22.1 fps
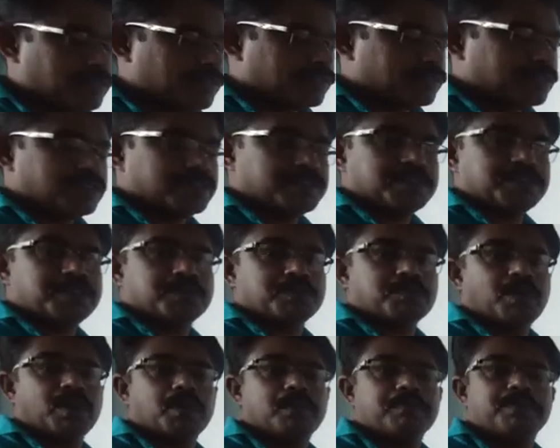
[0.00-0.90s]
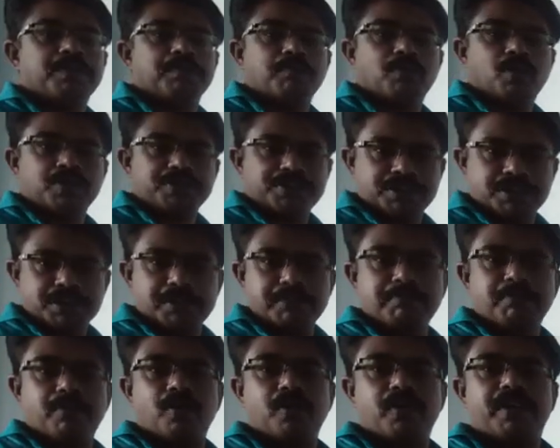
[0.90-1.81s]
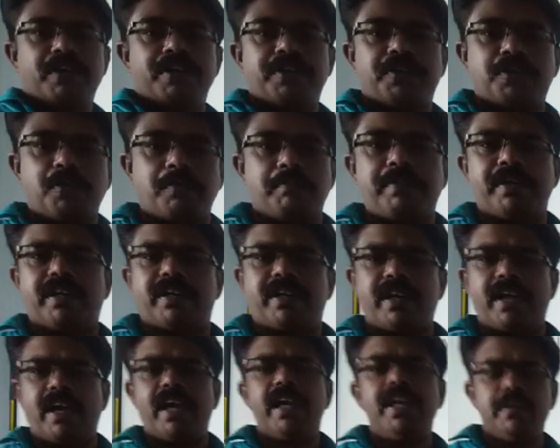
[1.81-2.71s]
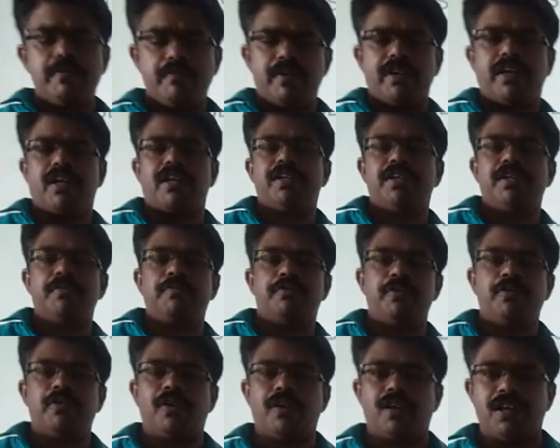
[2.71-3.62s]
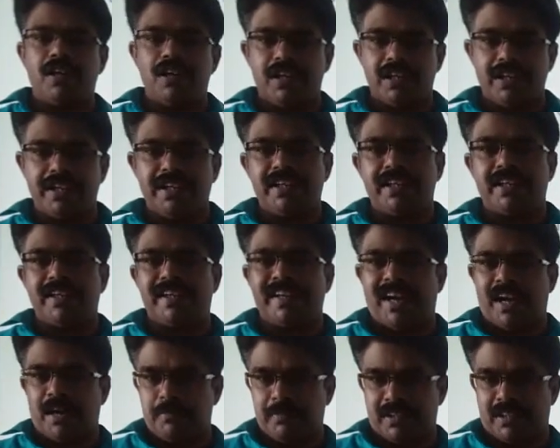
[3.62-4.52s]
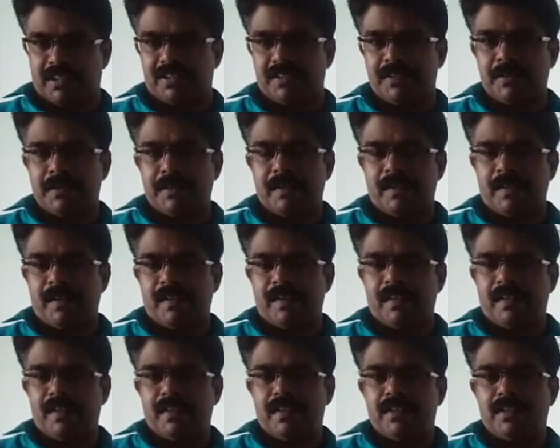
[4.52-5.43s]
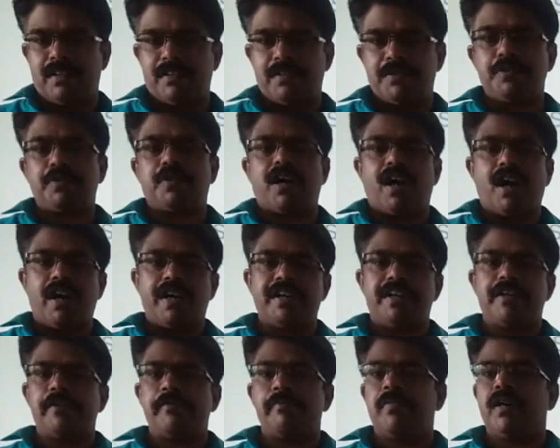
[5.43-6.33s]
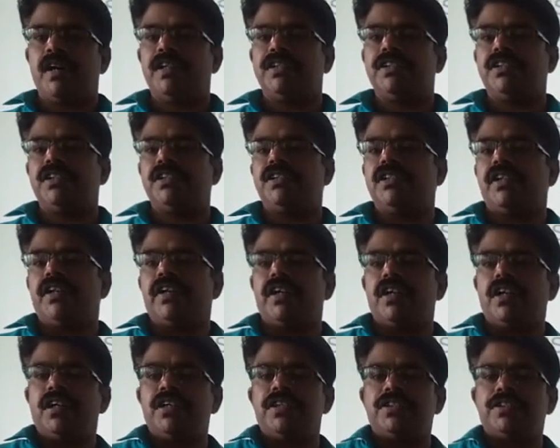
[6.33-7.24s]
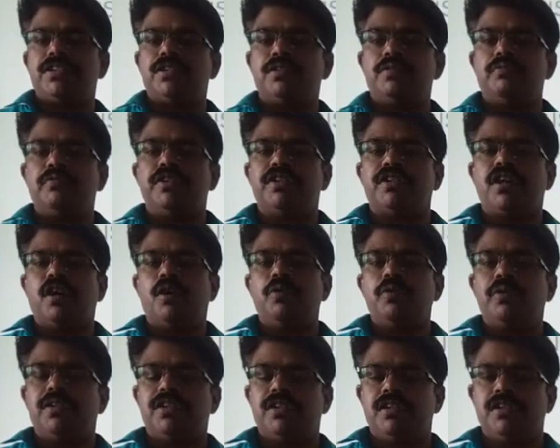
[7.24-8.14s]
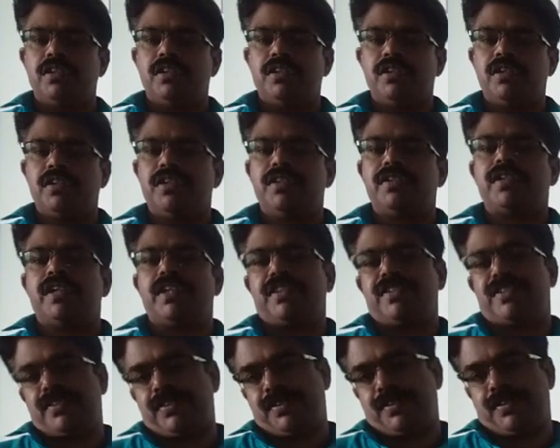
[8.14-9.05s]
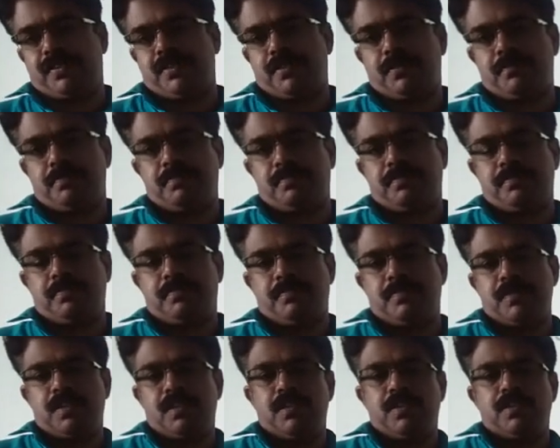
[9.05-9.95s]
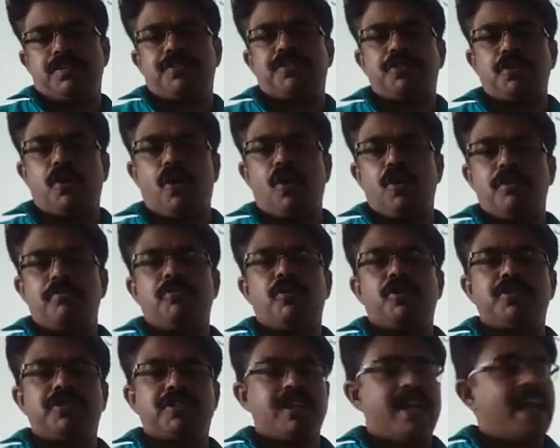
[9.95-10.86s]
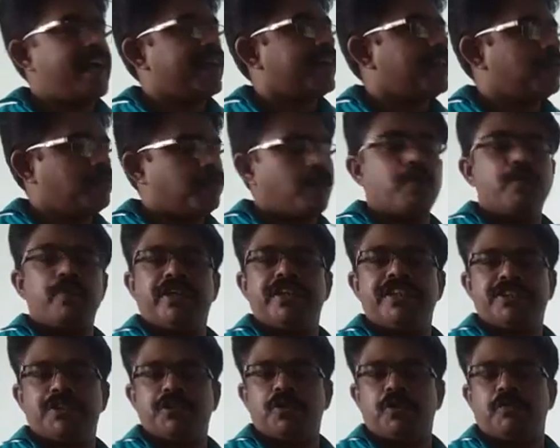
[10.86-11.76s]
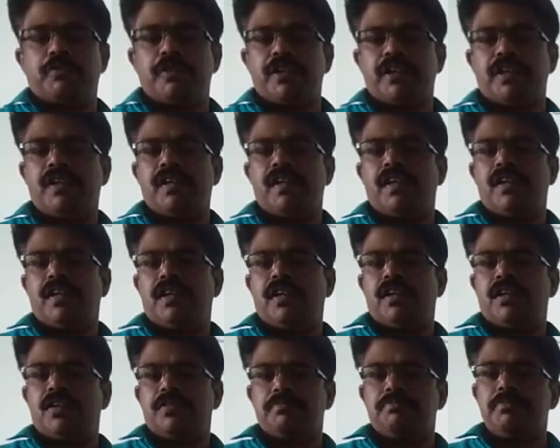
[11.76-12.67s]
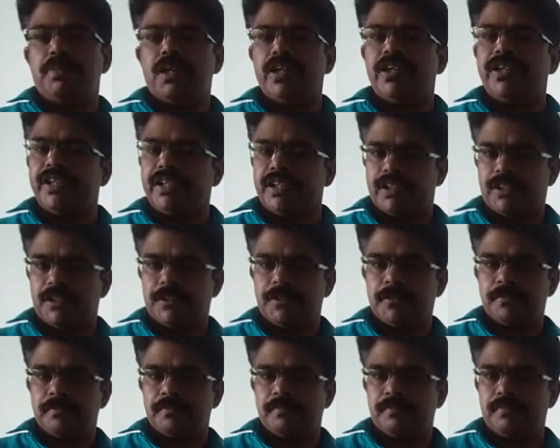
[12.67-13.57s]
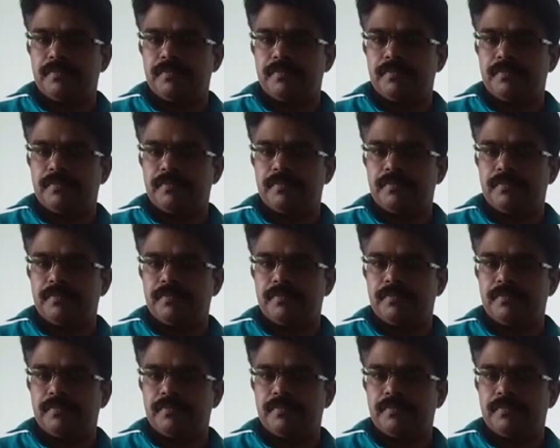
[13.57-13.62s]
this is one of the most important topic anywhere. If you are learning grammar, you can't imagine English without tenses. It's almost like the foundation of a building.